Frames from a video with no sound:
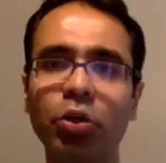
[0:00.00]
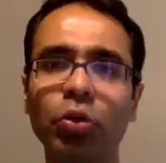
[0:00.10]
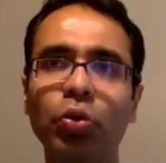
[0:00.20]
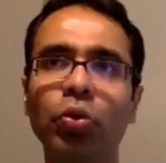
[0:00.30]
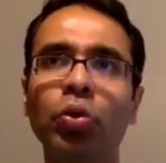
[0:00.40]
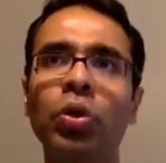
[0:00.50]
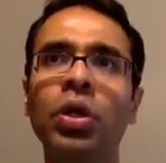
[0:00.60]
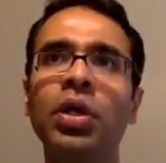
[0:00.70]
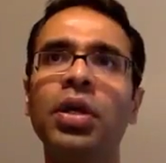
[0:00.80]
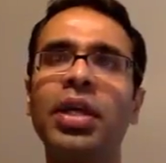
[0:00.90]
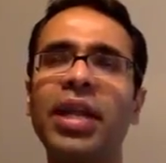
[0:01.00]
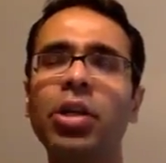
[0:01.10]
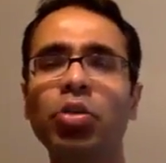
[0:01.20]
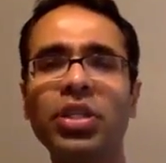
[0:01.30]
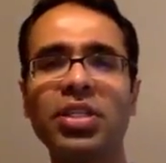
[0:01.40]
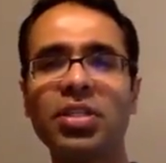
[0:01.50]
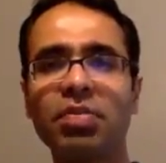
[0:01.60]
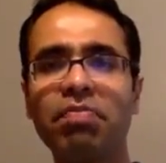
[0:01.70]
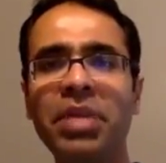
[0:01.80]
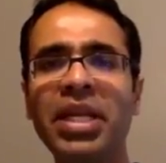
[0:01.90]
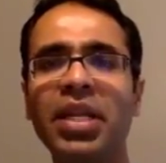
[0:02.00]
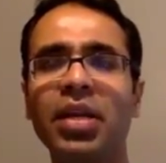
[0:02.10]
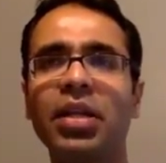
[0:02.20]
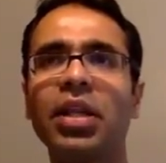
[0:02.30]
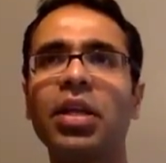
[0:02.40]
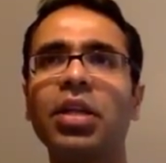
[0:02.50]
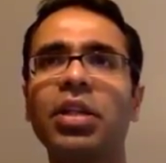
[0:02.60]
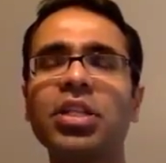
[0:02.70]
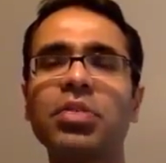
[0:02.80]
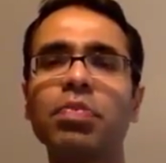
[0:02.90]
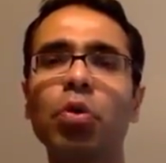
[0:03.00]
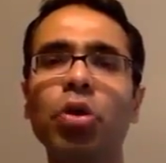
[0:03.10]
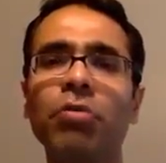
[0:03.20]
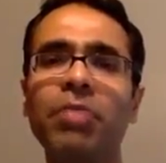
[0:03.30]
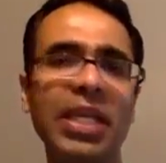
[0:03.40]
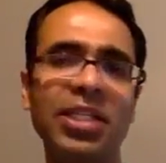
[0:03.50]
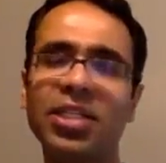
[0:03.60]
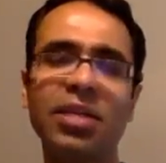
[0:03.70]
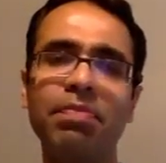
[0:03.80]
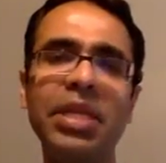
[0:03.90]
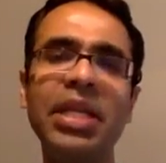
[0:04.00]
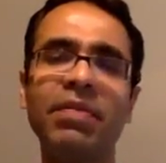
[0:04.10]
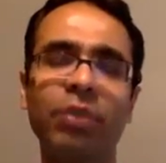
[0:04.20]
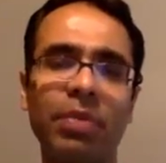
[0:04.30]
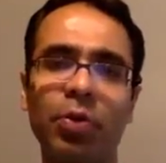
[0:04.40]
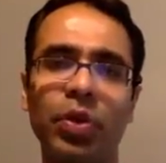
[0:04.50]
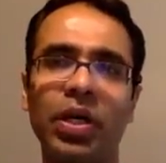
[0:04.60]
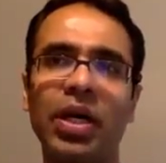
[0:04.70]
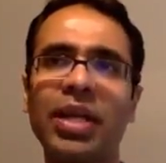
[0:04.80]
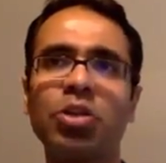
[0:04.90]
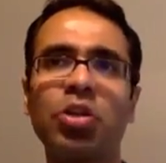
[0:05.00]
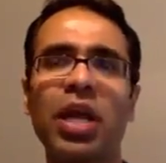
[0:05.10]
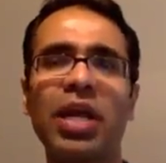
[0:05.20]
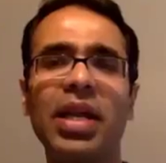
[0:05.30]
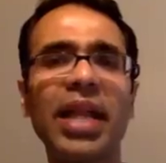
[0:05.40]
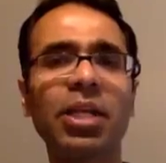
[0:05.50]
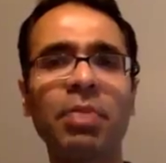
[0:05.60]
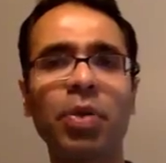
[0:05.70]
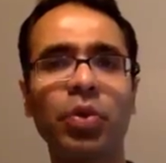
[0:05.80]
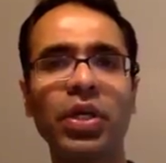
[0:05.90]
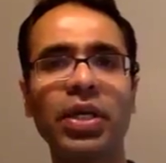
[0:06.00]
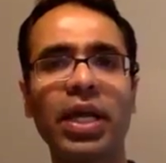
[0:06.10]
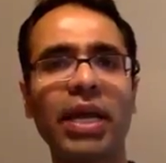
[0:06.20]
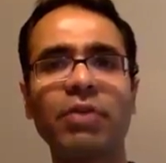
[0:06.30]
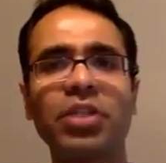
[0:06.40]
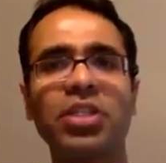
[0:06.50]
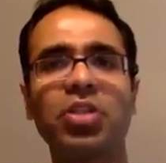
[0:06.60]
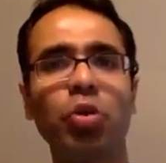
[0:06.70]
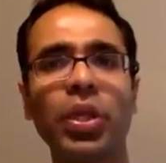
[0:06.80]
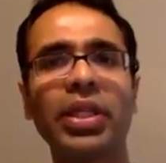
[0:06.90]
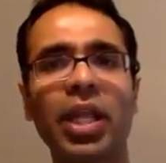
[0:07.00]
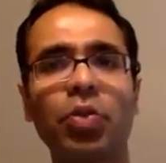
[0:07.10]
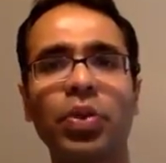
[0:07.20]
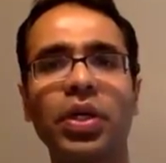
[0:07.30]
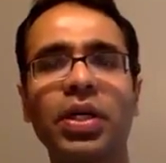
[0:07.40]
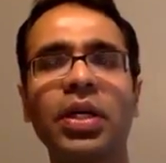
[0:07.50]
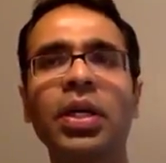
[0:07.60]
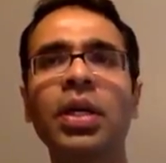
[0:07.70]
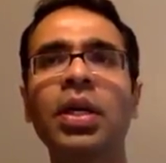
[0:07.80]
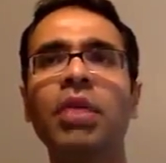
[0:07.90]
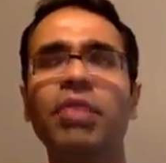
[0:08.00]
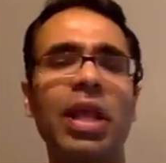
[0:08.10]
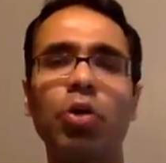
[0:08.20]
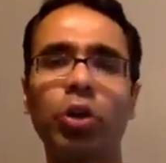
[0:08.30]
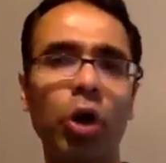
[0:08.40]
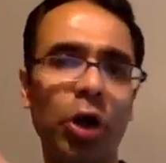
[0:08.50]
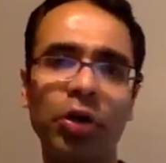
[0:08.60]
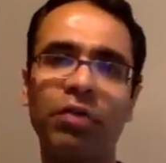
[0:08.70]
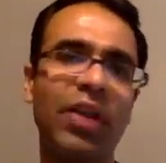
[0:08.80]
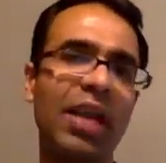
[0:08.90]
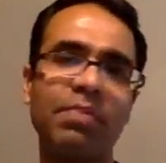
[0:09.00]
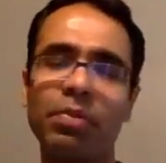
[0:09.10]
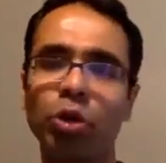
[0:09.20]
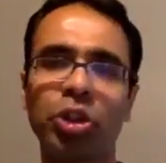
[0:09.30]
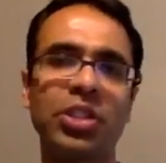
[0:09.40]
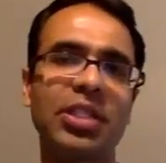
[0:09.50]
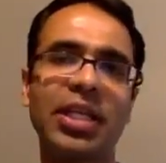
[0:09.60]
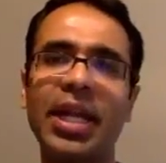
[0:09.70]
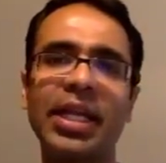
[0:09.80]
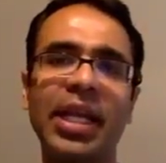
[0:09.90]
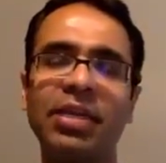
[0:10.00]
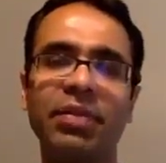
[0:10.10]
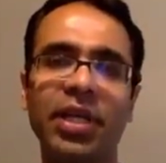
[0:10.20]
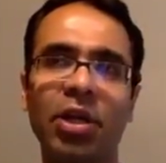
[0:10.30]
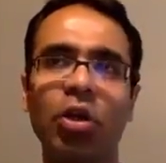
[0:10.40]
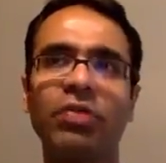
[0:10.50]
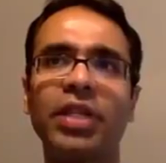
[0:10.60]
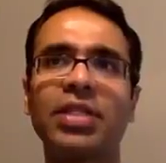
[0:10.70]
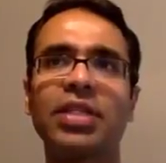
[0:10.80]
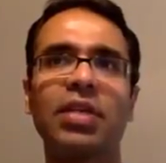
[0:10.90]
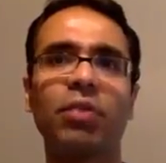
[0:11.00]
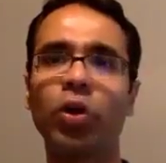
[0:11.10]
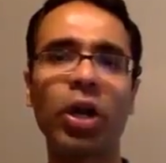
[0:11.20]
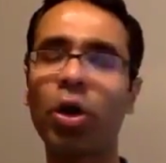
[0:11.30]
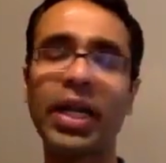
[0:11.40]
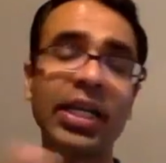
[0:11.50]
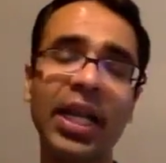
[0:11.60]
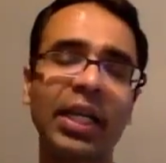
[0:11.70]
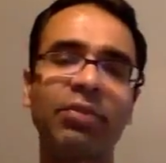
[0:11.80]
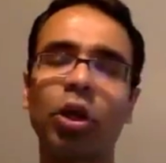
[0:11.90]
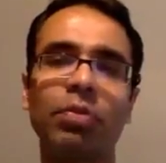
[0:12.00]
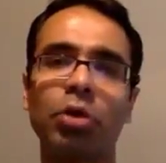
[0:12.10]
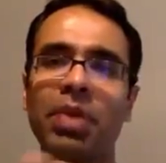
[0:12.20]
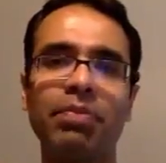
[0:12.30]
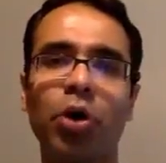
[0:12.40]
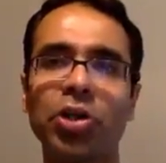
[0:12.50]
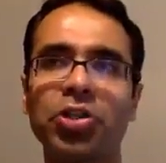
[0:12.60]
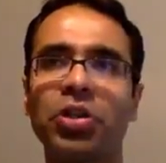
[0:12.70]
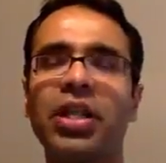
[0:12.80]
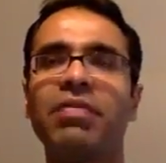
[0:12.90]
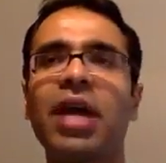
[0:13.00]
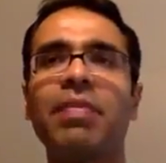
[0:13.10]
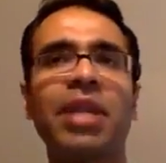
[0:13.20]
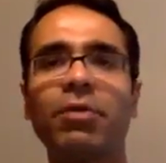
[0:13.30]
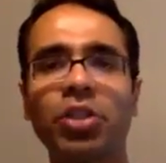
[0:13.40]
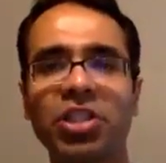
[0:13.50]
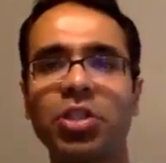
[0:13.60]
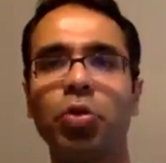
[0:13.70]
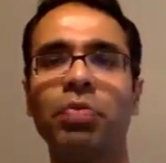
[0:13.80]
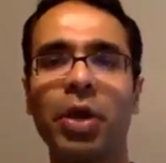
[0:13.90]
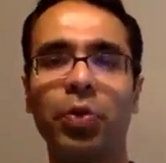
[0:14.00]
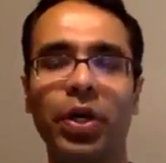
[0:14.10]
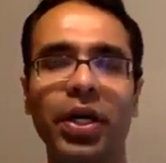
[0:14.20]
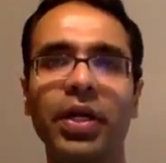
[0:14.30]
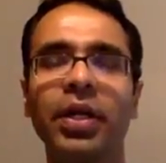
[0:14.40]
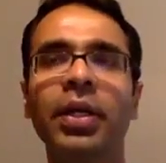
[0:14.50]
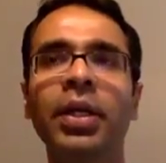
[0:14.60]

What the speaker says: to get into this mode of being just a medium for my work. I liked my work, and I was just doing that work without thought of like promotions and getting anywhere and all of that stuff, or any negative thought about my boss or the environment. I would just do my work.